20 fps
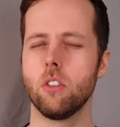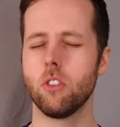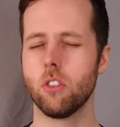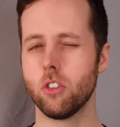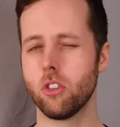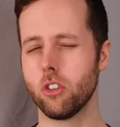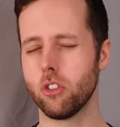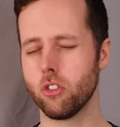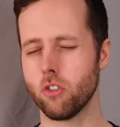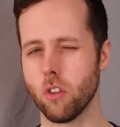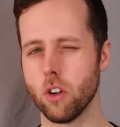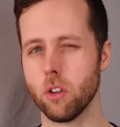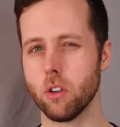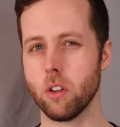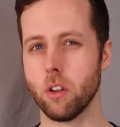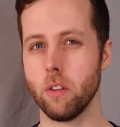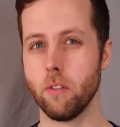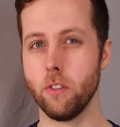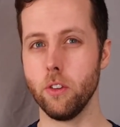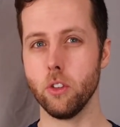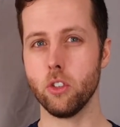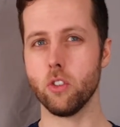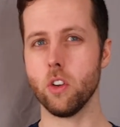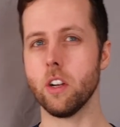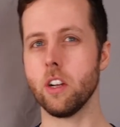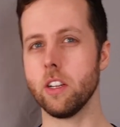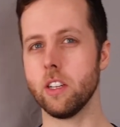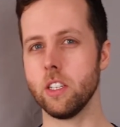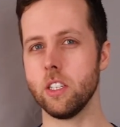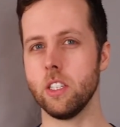
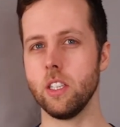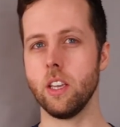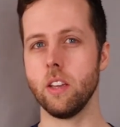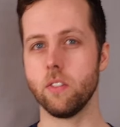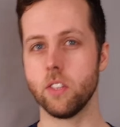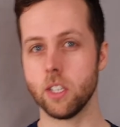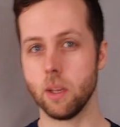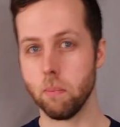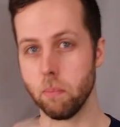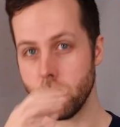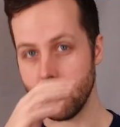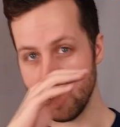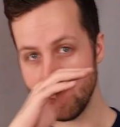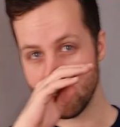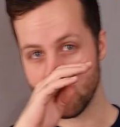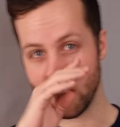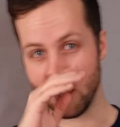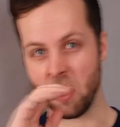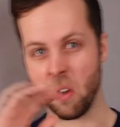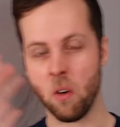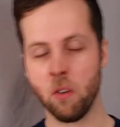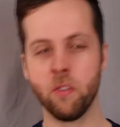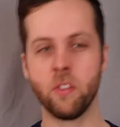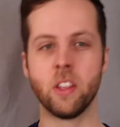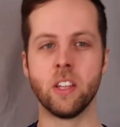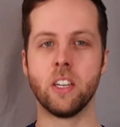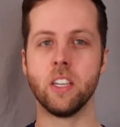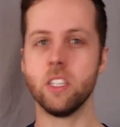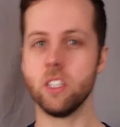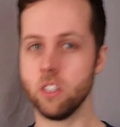struggling to see if somebody's like off in
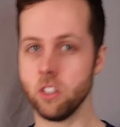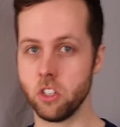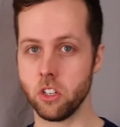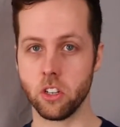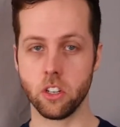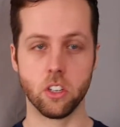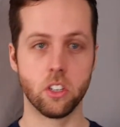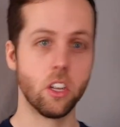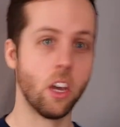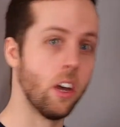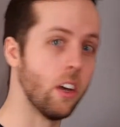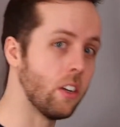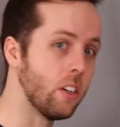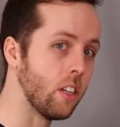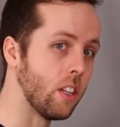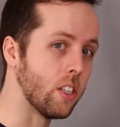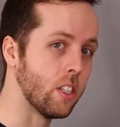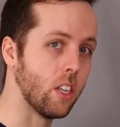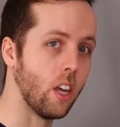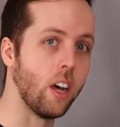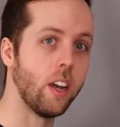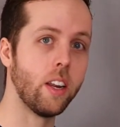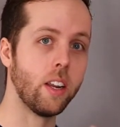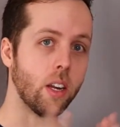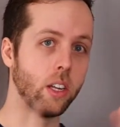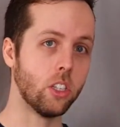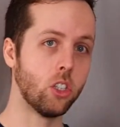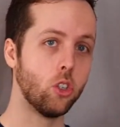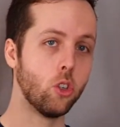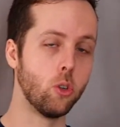the distance, you can turn to the side
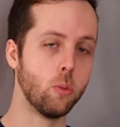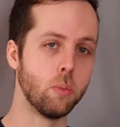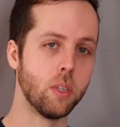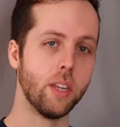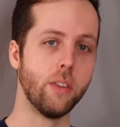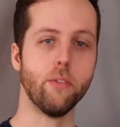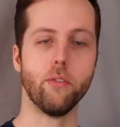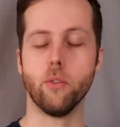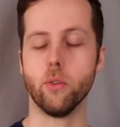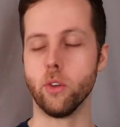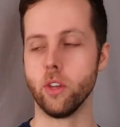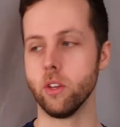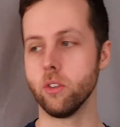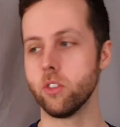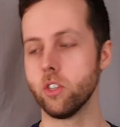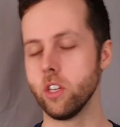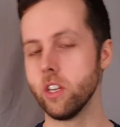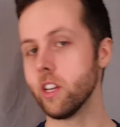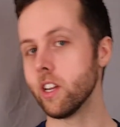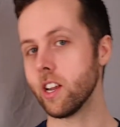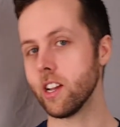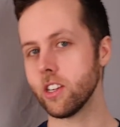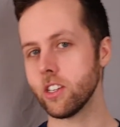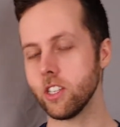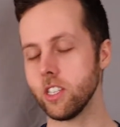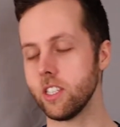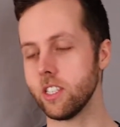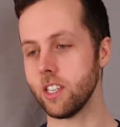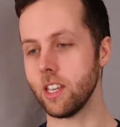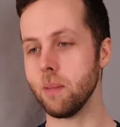and it zooms in for you, so you can
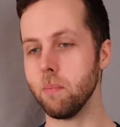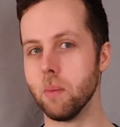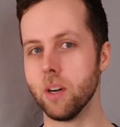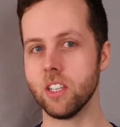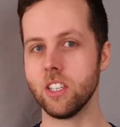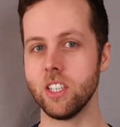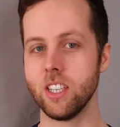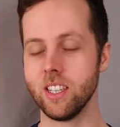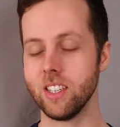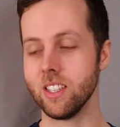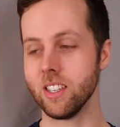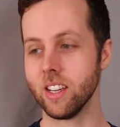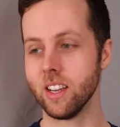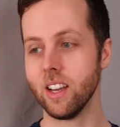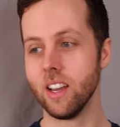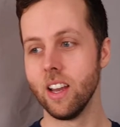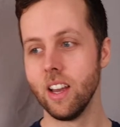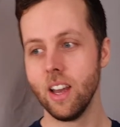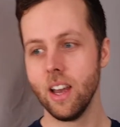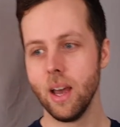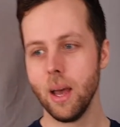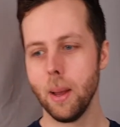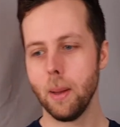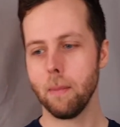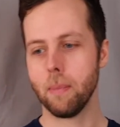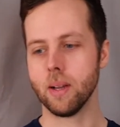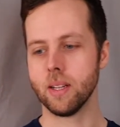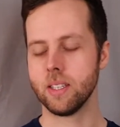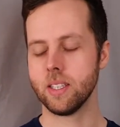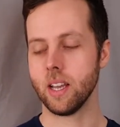actually see much easier.
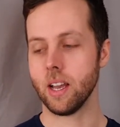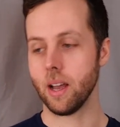But